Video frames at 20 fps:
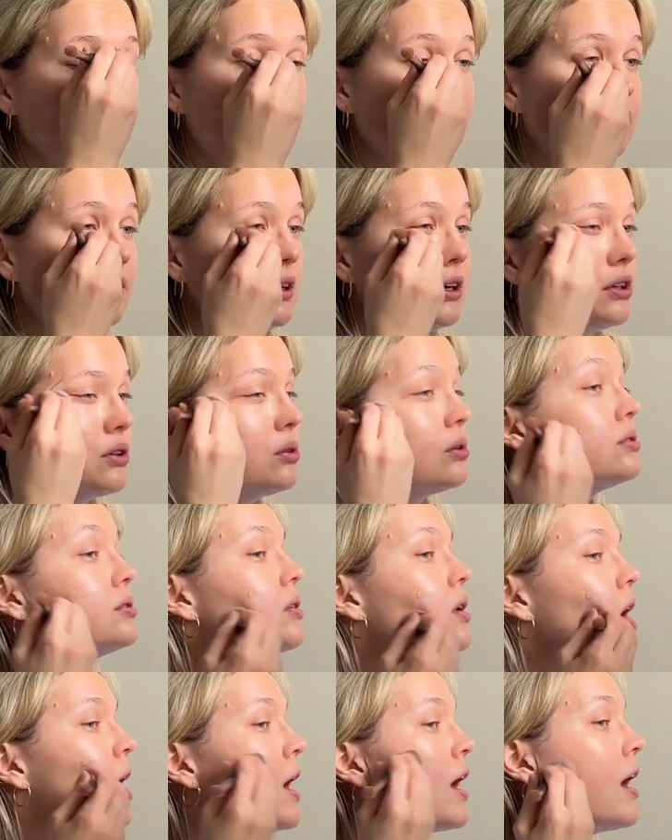I think it also
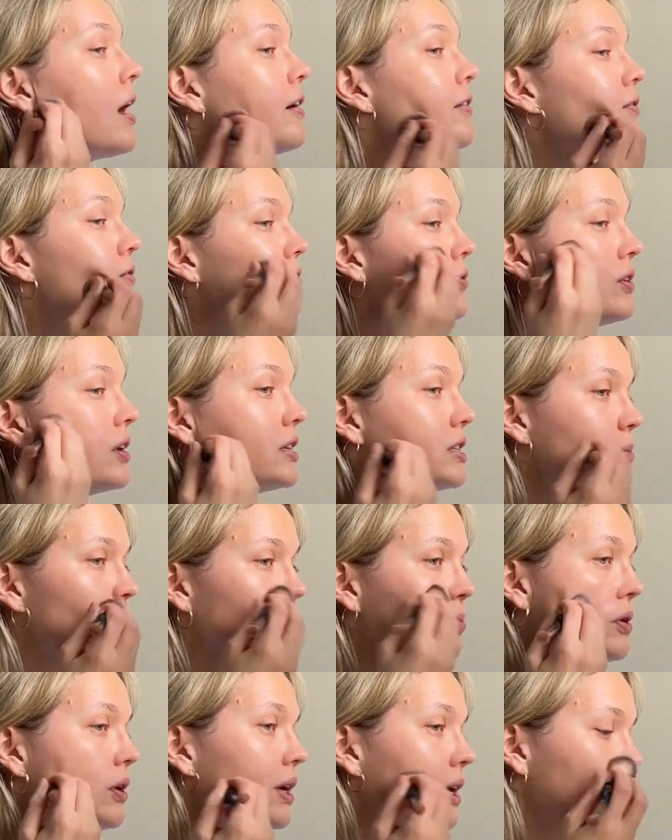have
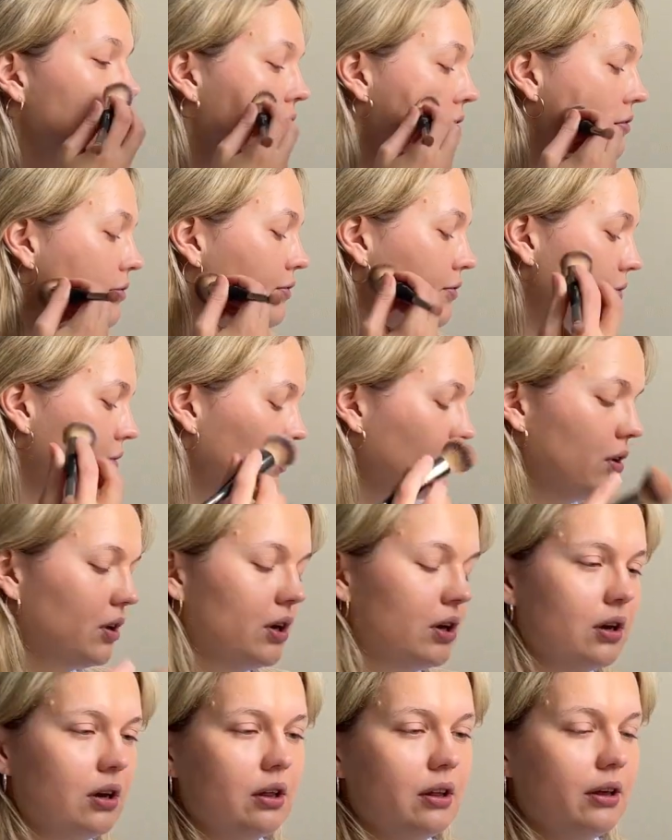SPF,
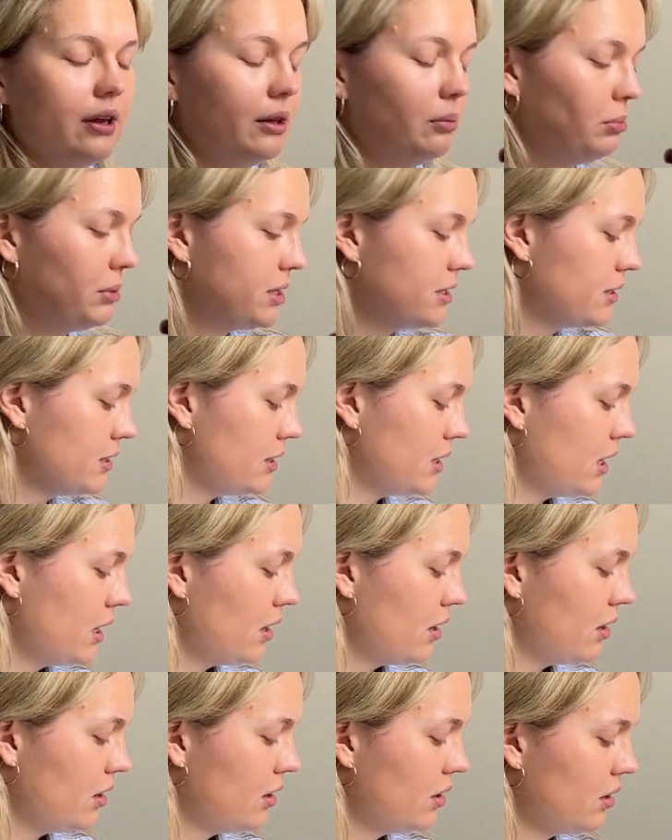let me
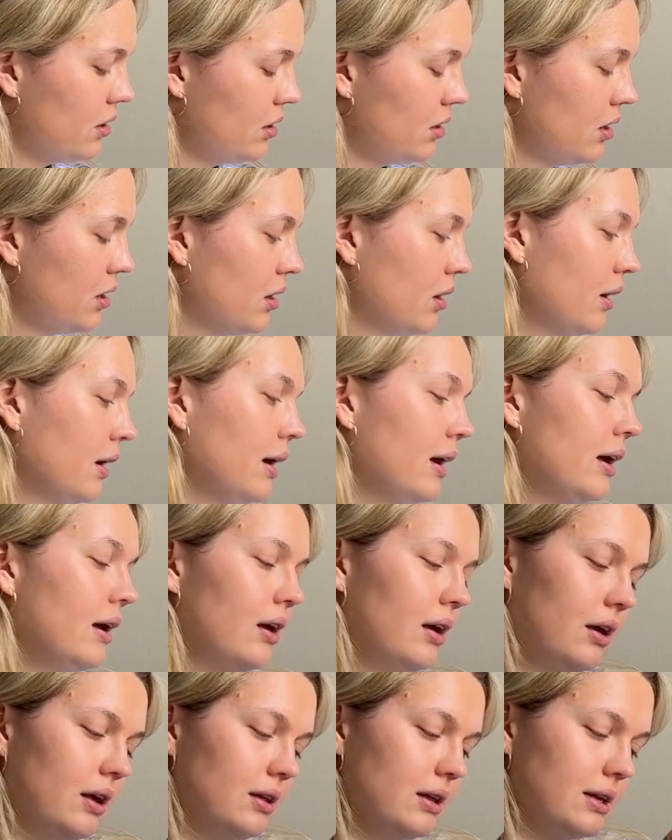see,
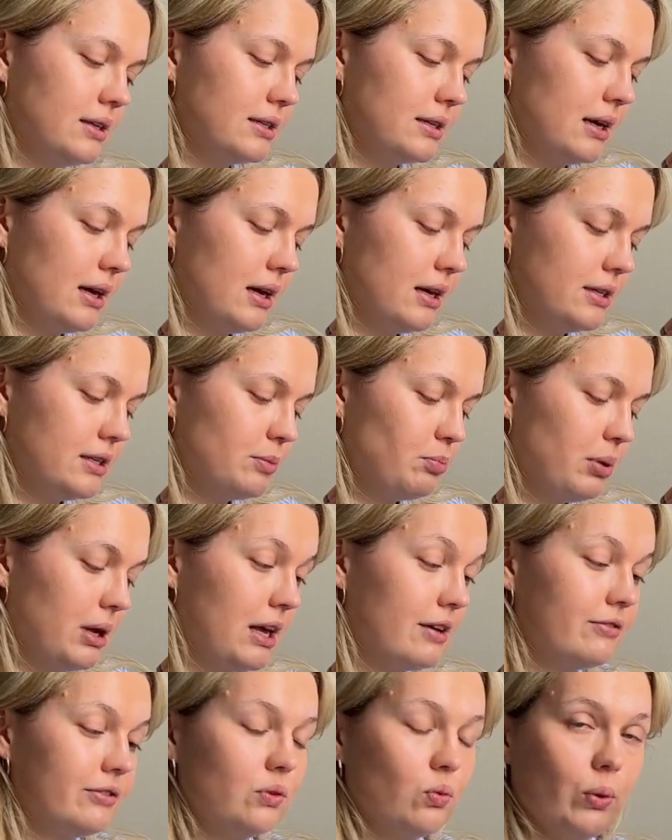it has
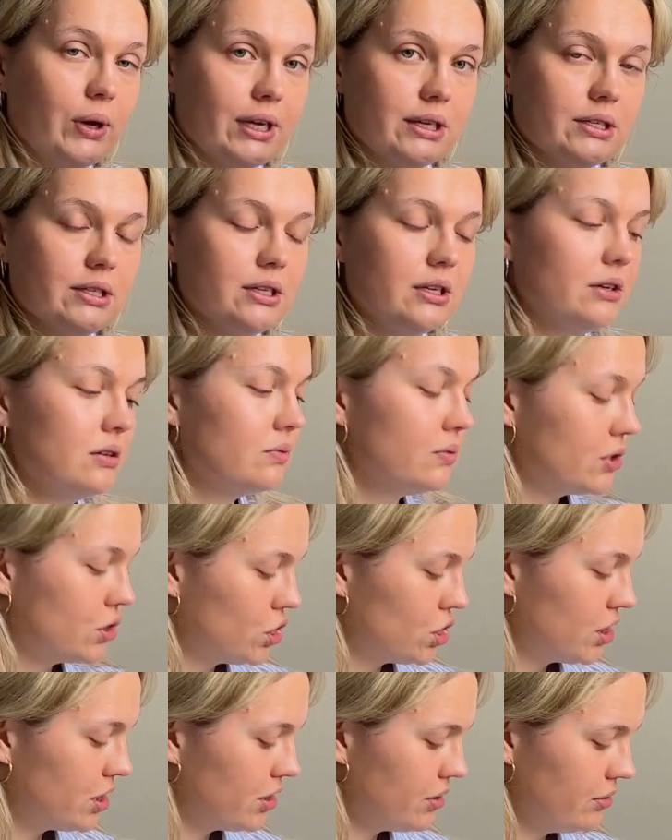SPF 20,
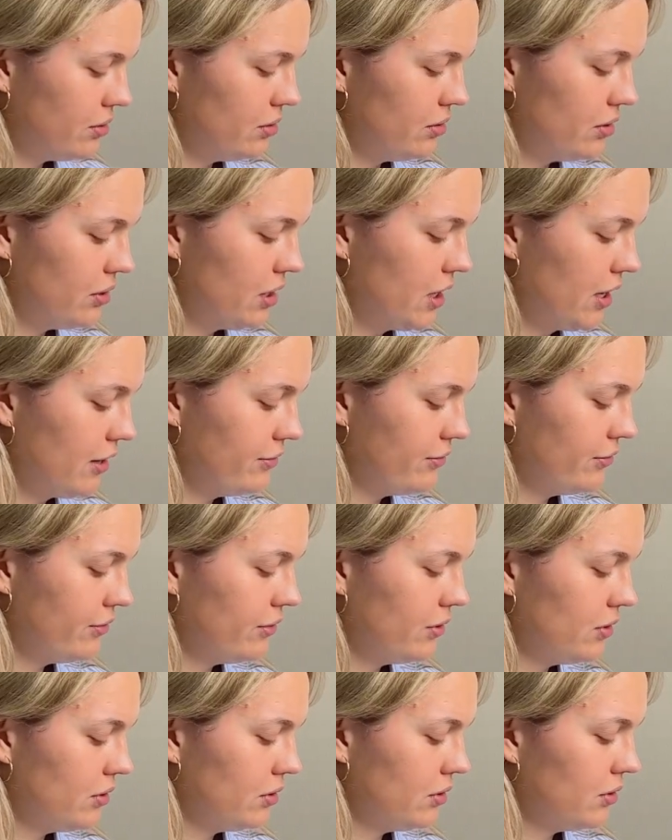which is not enough
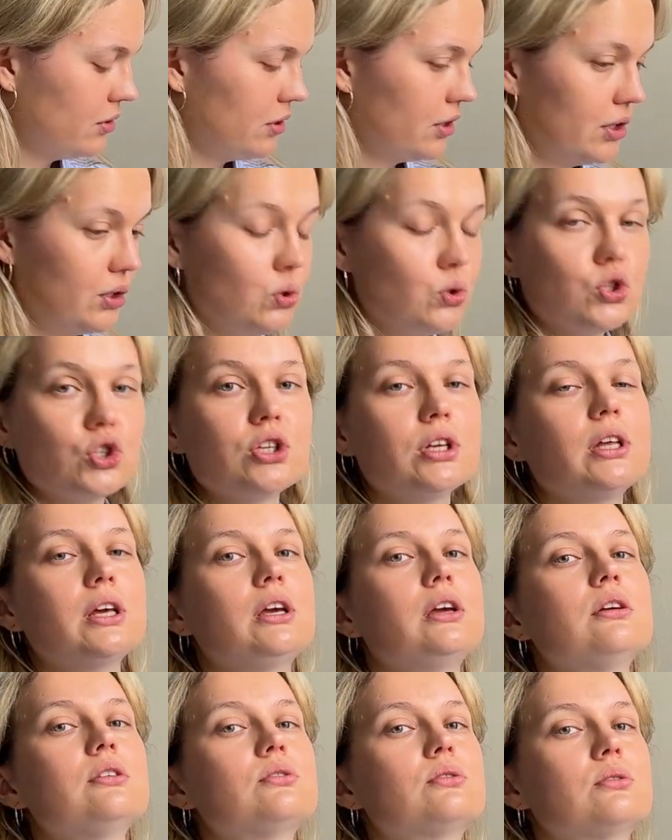
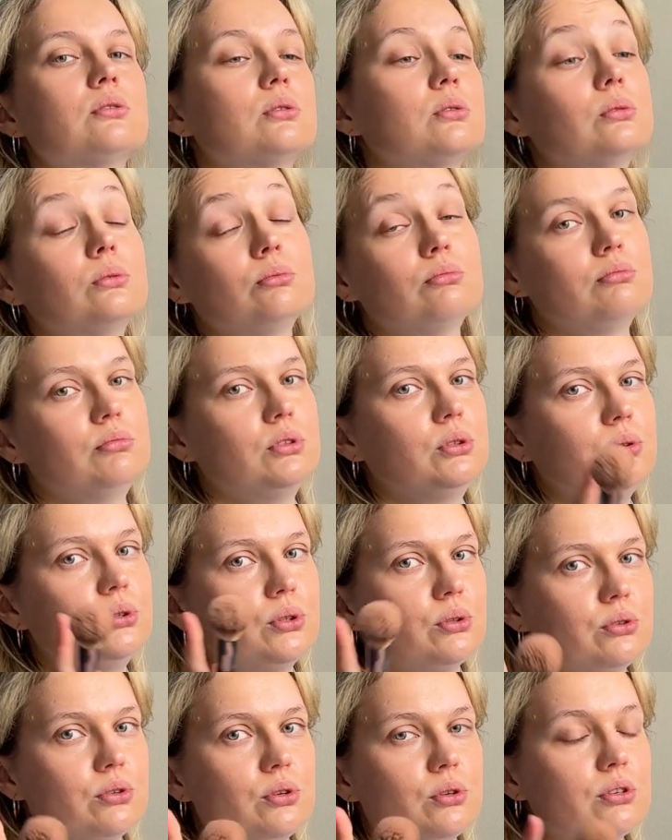usually, so do
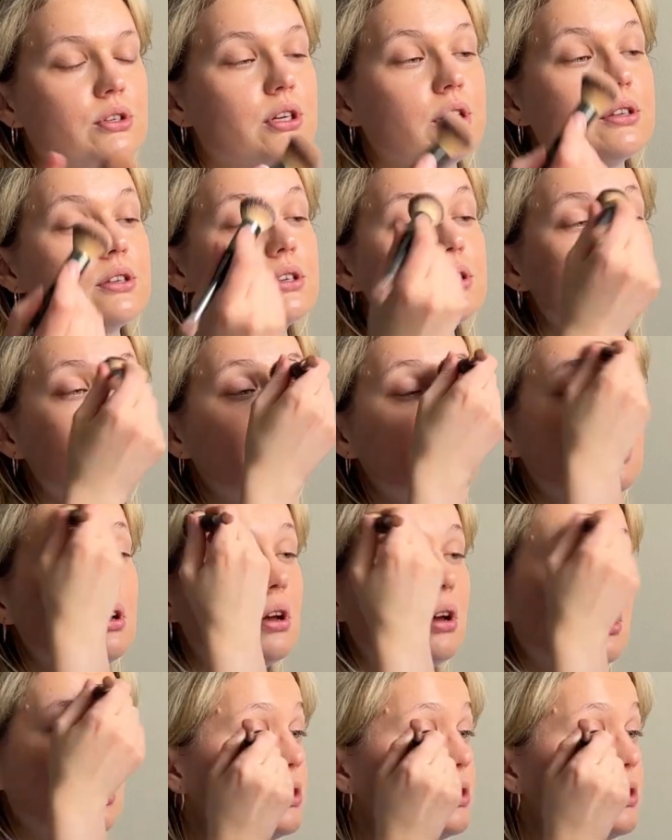use your sunscreen.